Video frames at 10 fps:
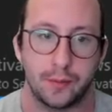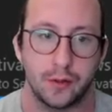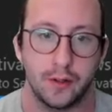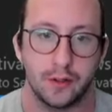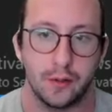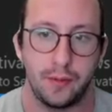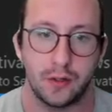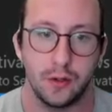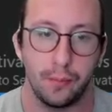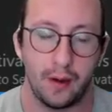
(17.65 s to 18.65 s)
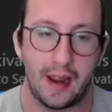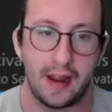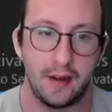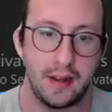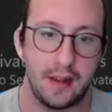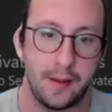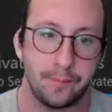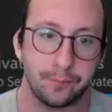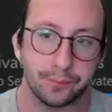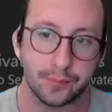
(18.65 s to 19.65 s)
So this could be super handy
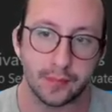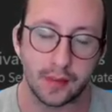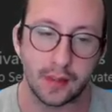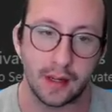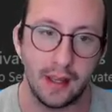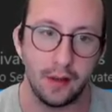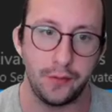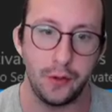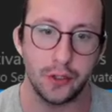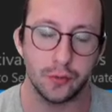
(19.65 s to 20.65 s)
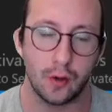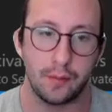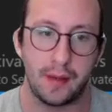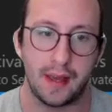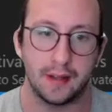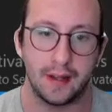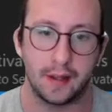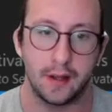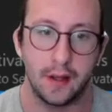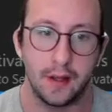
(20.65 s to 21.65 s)
if you just want to make like